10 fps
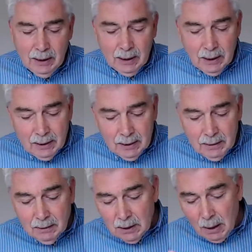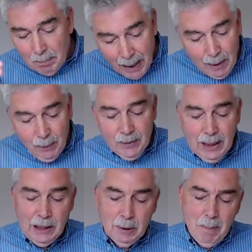uh, about
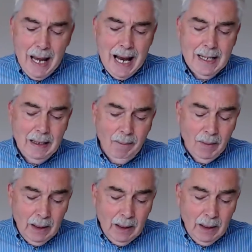these men.